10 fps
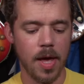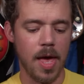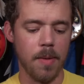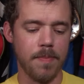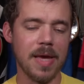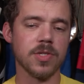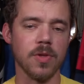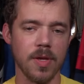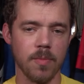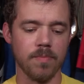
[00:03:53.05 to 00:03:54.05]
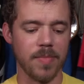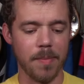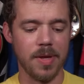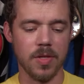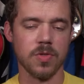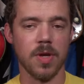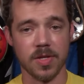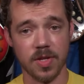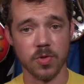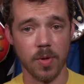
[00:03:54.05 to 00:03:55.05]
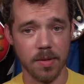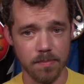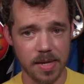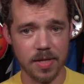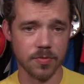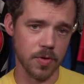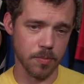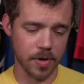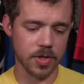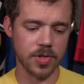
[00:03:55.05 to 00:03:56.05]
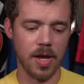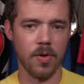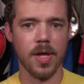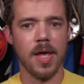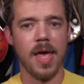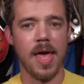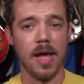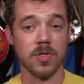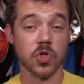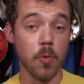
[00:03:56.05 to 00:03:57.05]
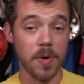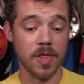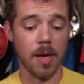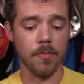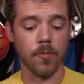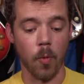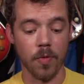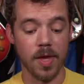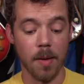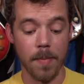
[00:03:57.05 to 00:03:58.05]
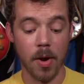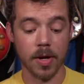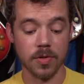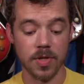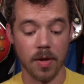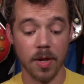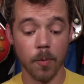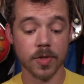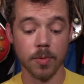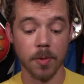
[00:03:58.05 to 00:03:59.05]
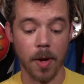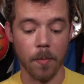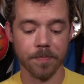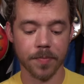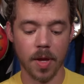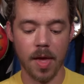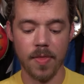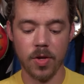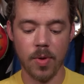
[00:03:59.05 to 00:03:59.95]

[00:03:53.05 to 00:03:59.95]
And basically that means accentuating mids for the British sound and scooping them for the American sound. And it works really well. And then you